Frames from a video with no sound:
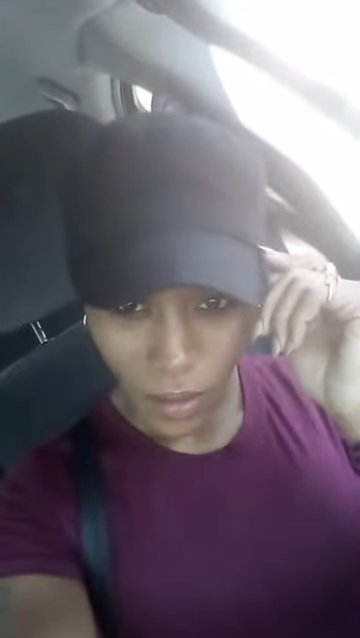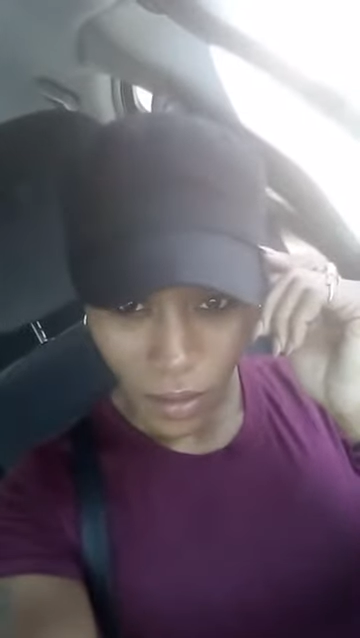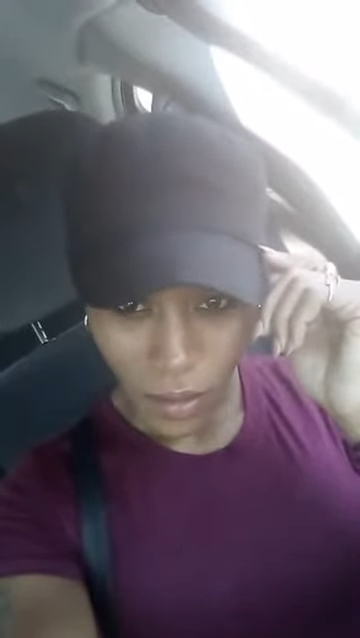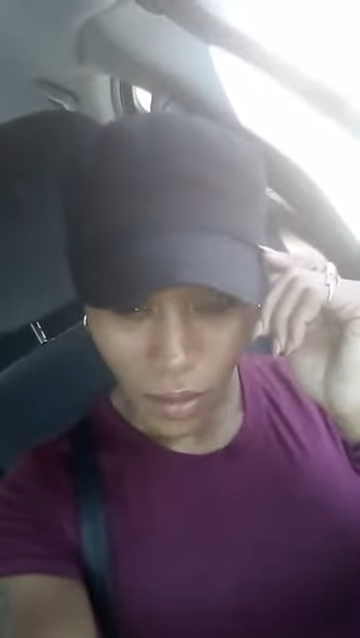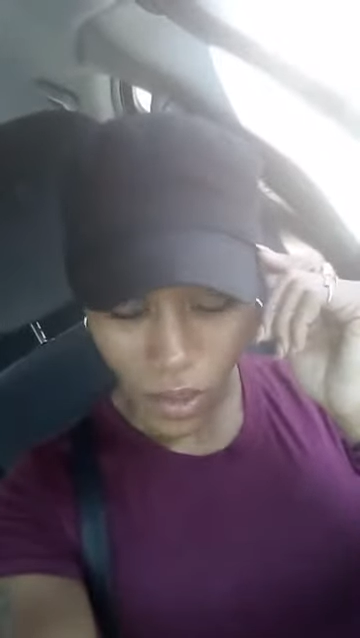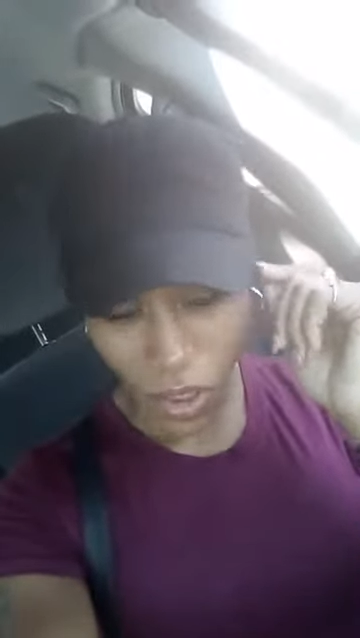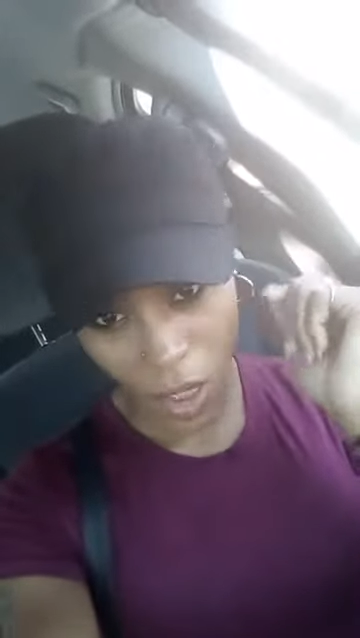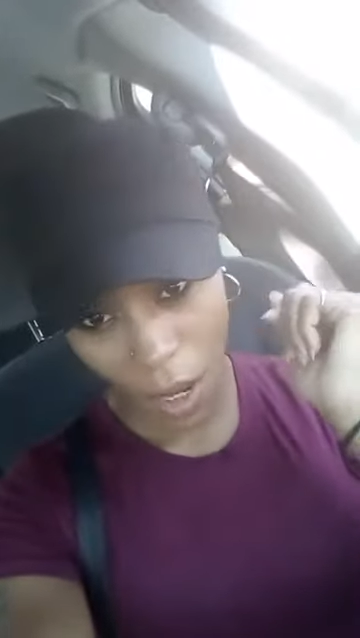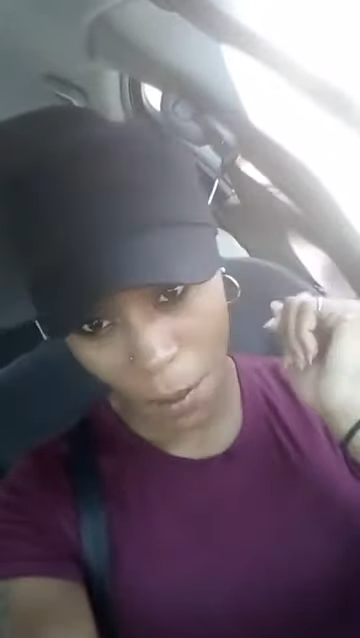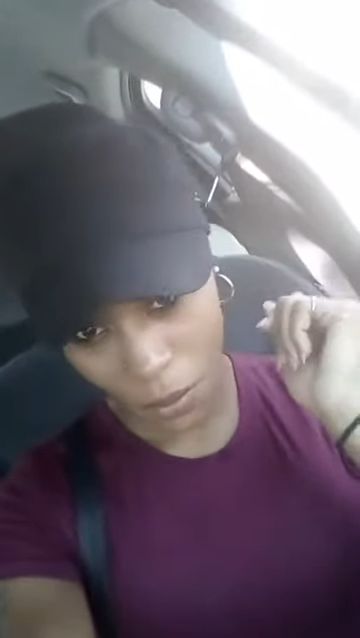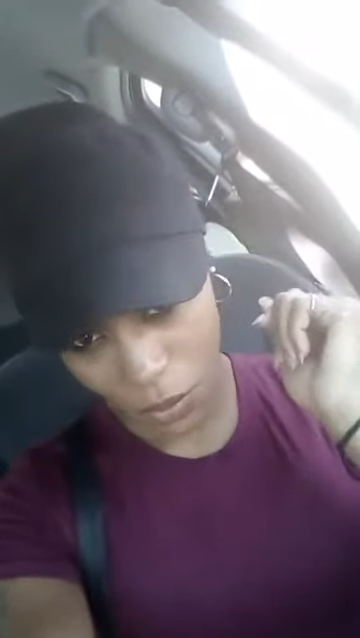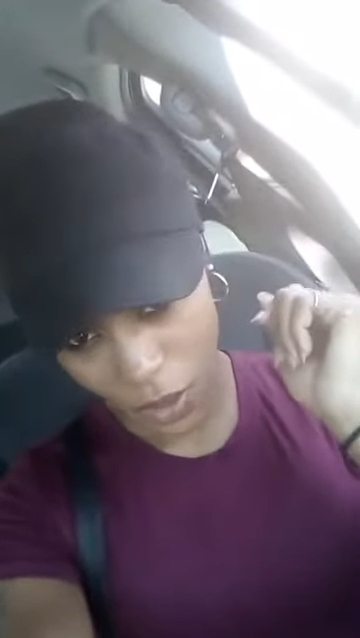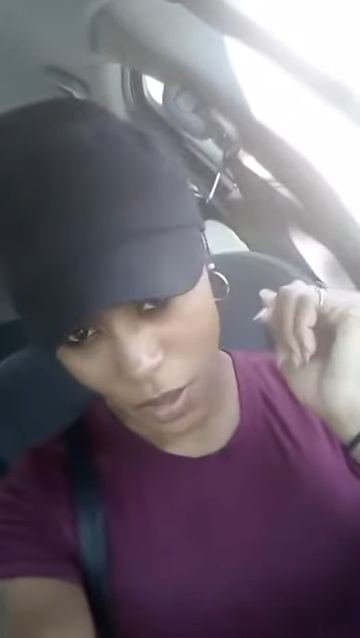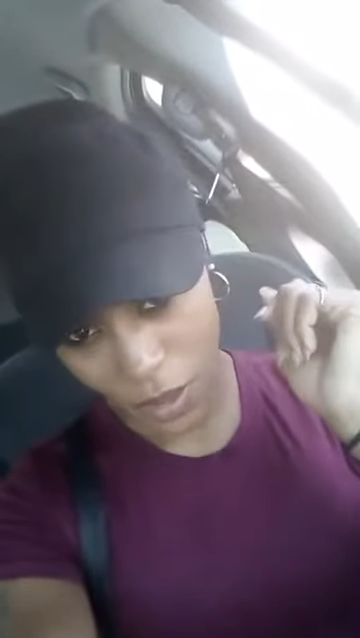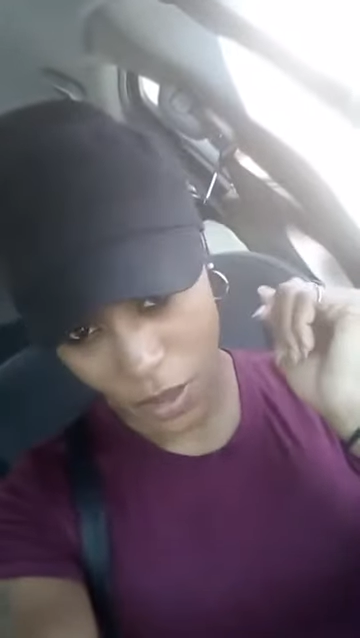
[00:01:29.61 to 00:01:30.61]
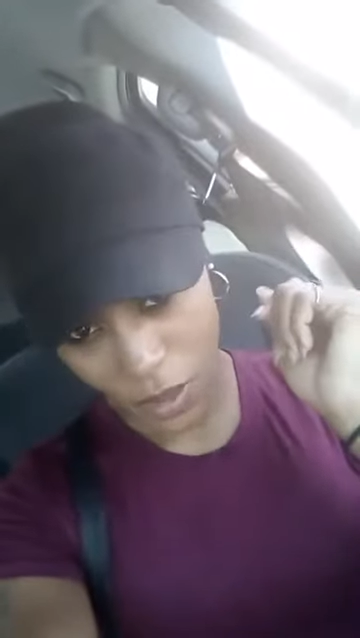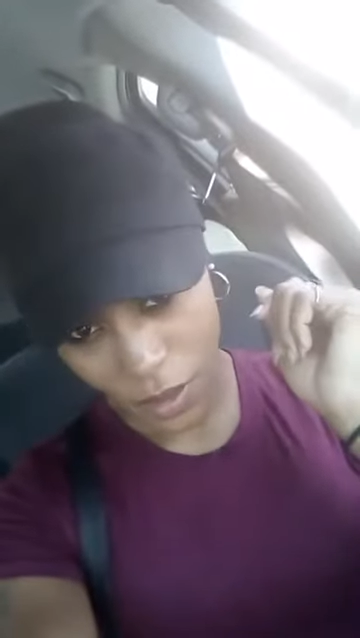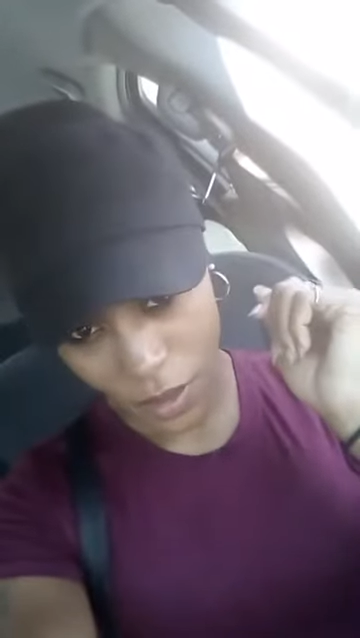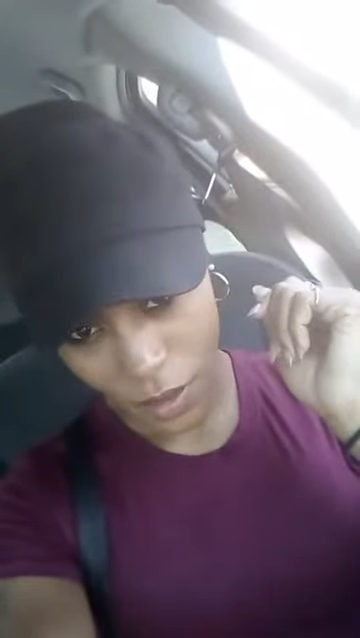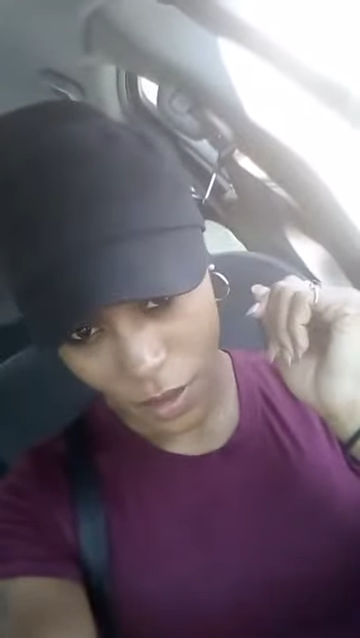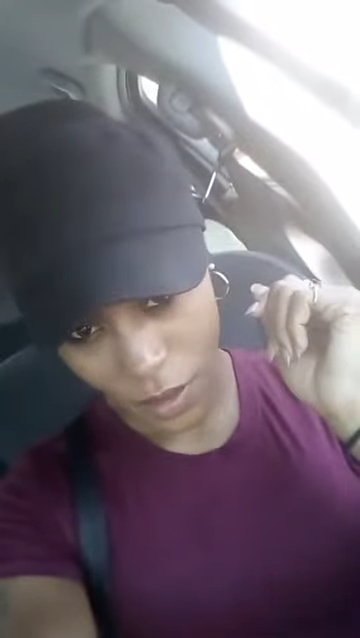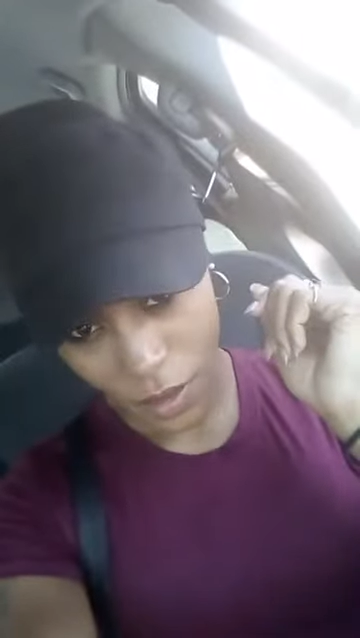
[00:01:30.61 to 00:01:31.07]
celebrities
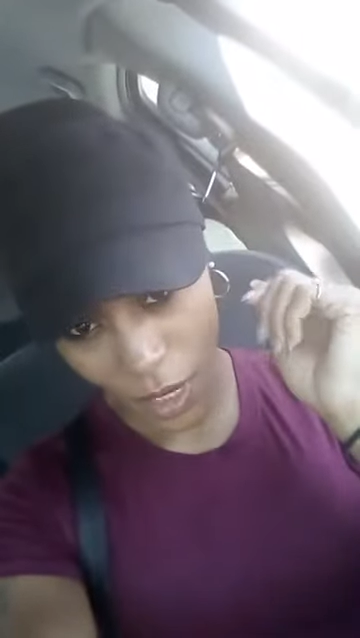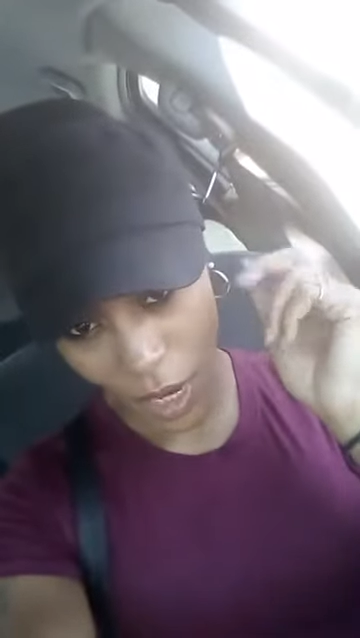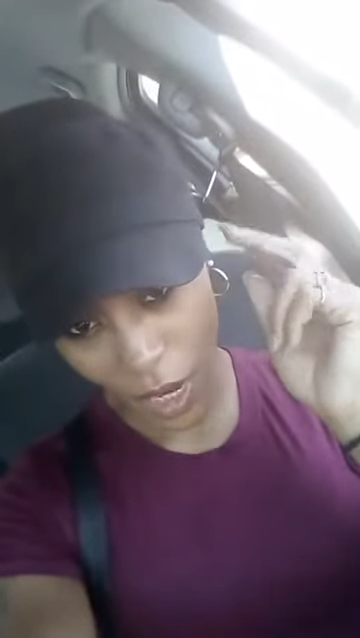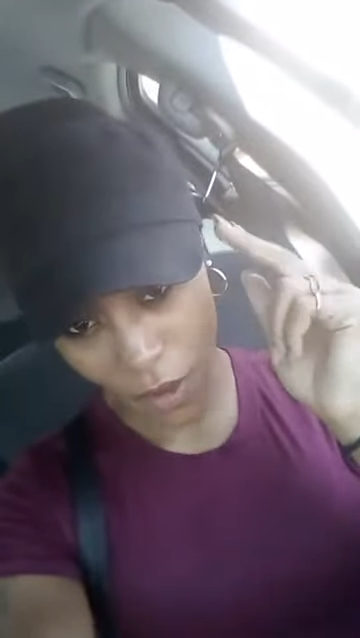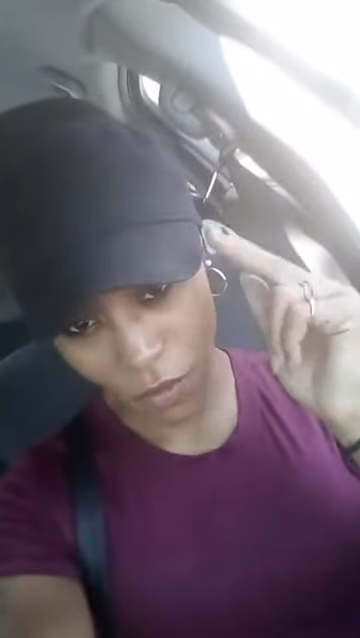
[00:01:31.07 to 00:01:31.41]
that